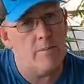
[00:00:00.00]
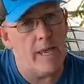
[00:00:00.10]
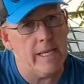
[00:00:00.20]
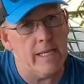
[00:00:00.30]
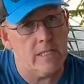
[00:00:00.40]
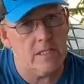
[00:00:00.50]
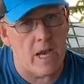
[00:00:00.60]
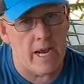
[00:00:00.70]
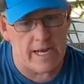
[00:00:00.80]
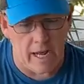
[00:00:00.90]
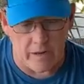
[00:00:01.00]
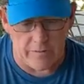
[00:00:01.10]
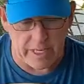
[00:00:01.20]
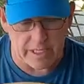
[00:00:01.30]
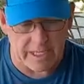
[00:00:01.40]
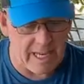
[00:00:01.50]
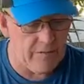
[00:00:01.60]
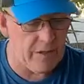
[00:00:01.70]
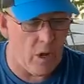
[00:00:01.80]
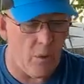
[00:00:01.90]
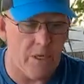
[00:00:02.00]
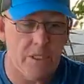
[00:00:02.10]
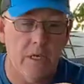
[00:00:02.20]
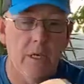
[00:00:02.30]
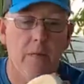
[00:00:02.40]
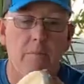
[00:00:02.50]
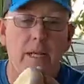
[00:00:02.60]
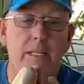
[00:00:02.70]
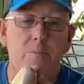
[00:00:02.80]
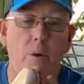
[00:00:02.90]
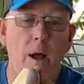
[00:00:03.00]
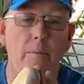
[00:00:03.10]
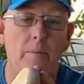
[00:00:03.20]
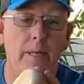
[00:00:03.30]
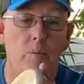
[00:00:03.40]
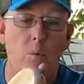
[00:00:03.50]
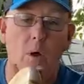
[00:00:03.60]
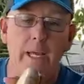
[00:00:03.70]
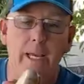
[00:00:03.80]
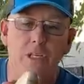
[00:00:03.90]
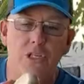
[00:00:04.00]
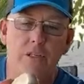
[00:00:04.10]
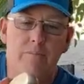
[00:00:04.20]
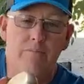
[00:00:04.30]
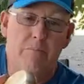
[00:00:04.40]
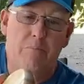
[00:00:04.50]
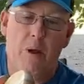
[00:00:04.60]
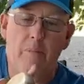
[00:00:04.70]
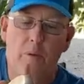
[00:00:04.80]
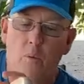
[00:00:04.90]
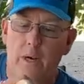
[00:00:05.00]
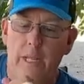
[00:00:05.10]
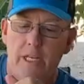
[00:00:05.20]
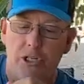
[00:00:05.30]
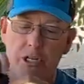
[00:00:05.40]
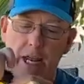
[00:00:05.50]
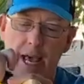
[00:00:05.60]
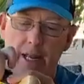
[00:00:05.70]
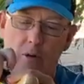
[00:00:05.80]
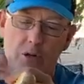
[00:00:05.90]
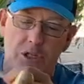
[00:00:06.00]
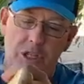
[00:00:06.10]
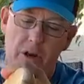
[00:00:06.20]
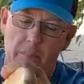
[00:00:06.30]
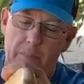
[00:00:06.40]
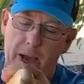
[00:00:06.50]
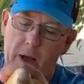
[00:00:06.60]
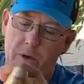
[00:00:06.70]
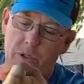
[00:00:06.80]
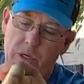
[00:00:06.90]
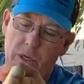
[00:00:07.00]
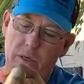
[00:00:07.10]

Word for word: making a sign out of this, even though it's it's probably one inch, probably one inch net or thereabouts.